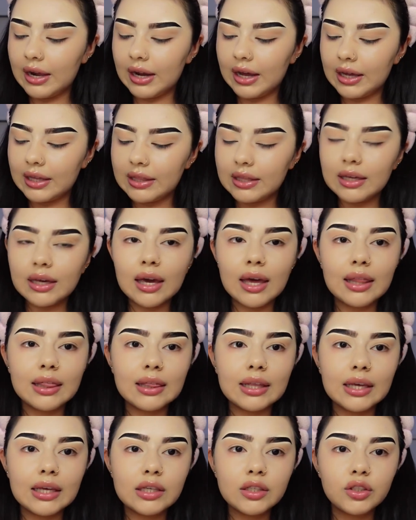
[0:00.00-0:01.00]
I think
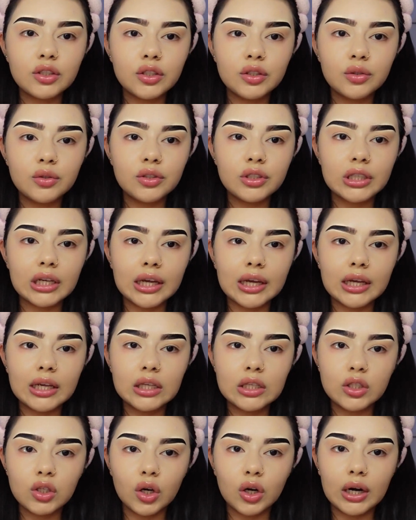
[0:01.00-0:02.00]
these 2
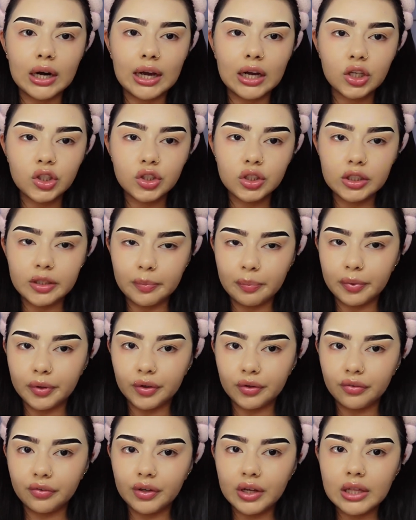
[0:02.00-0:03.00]
shades are actually
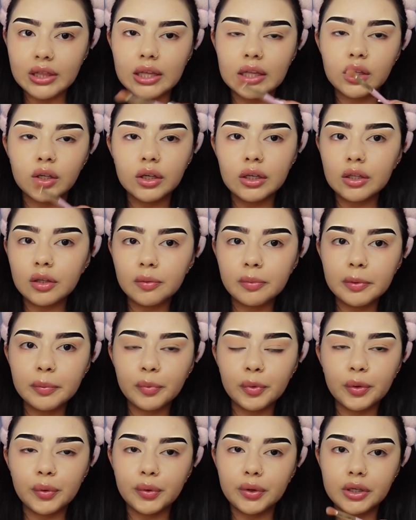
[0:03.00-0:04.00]
perfect. They look a little bit
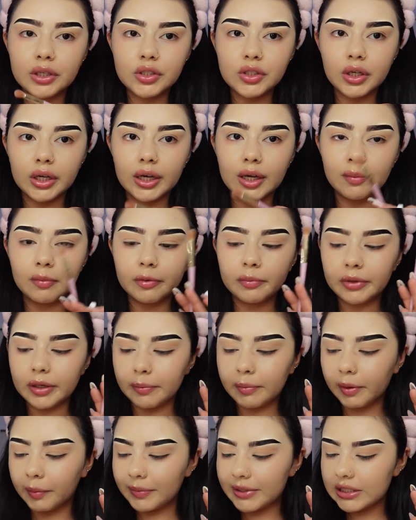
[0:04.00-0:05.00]
more orange on camera, but I
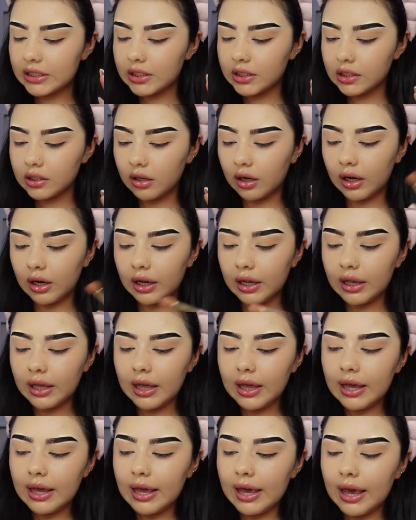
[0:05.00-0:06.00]
promise it's not.
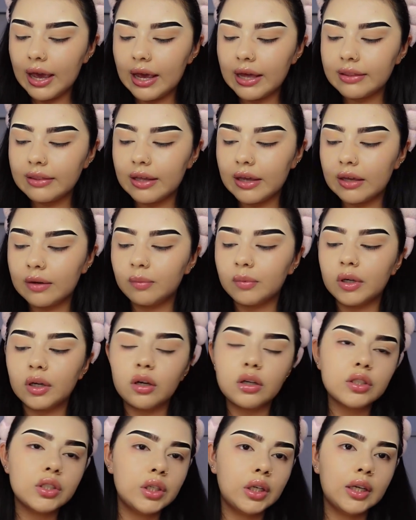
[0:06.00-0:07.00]
And then we're
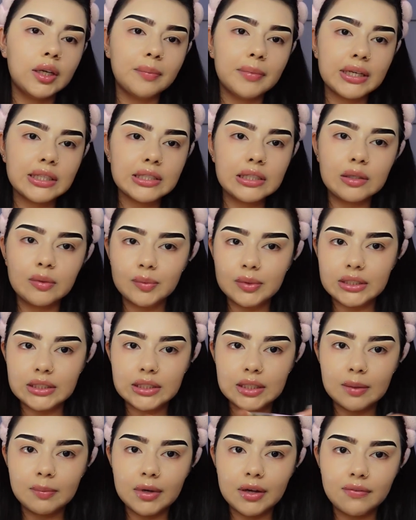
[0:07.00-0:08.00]
also going to mix it in with
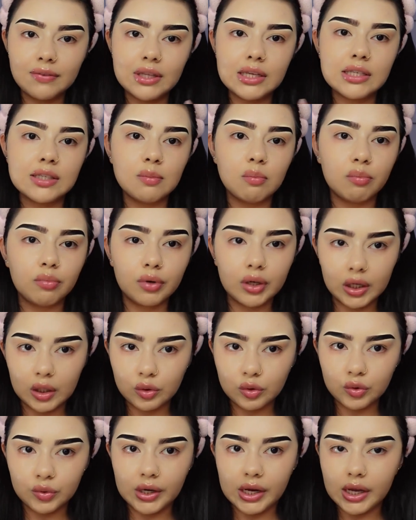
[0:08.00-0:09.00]
some of these
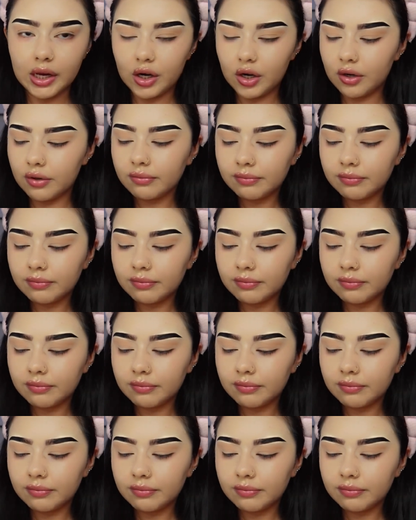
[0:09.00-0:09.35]
browns right here.